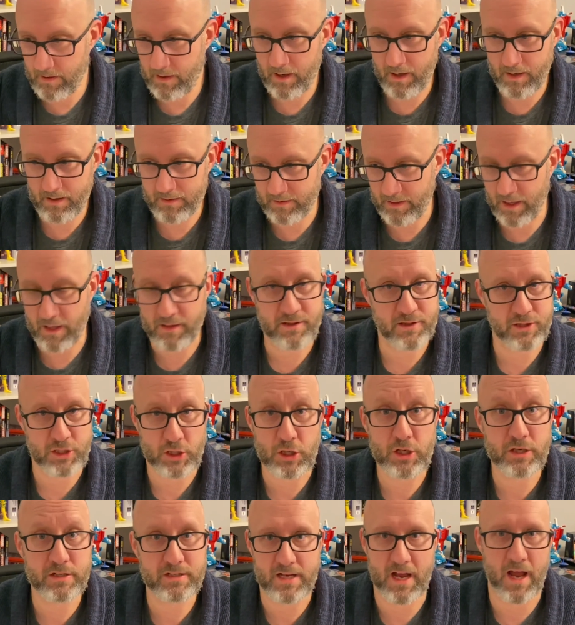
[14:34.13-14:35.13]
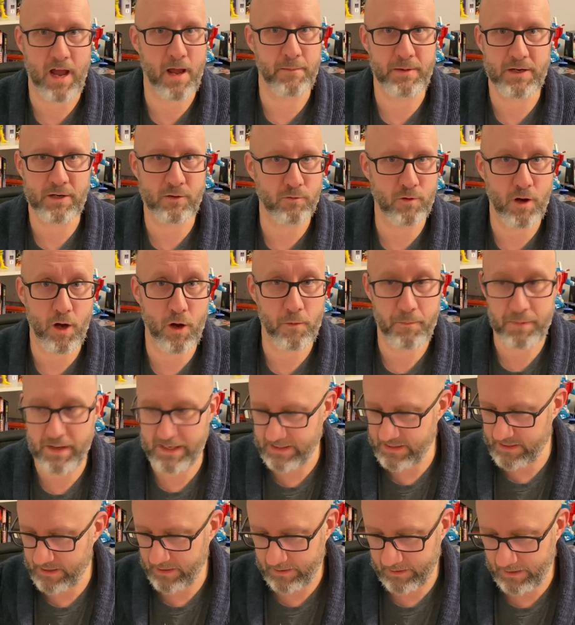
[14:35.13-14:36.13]
a third time in a row
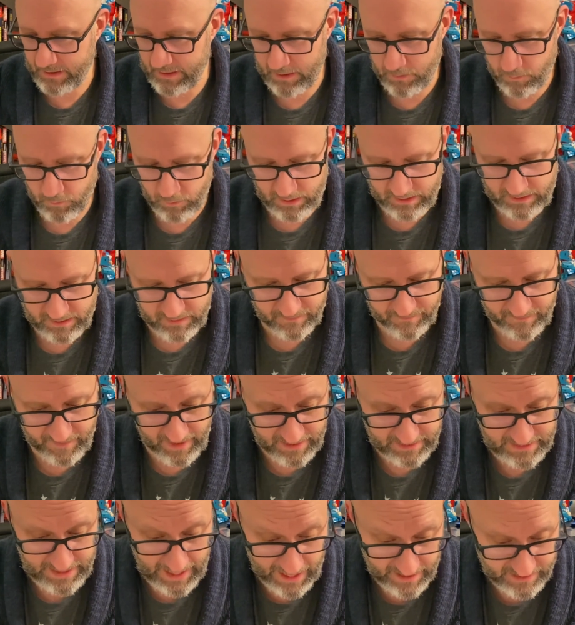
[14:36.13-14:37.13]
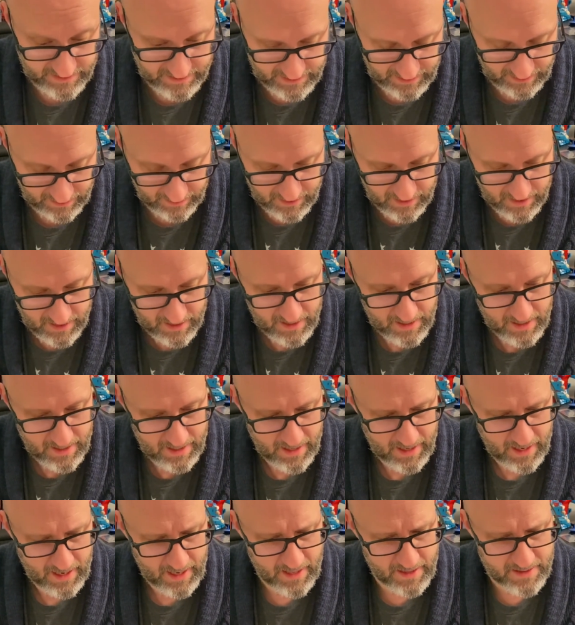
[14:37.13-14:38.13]
basically, was fantastic.
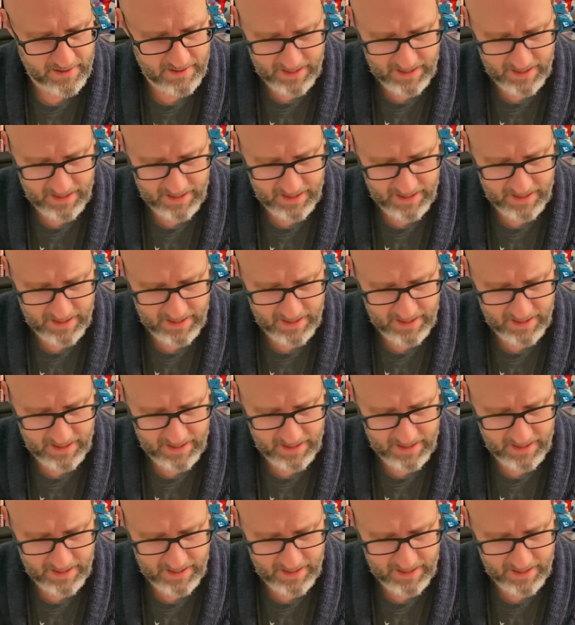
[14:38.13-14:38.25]
And